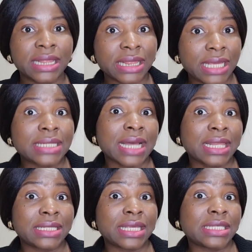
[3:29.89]
These are
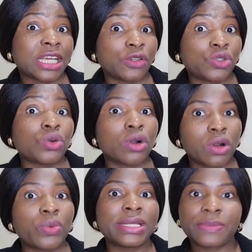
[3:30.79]
the things that you should
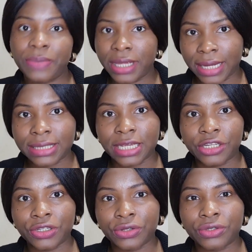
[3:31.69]
always pay
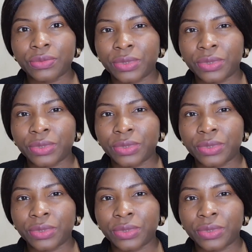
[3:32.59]
attention to,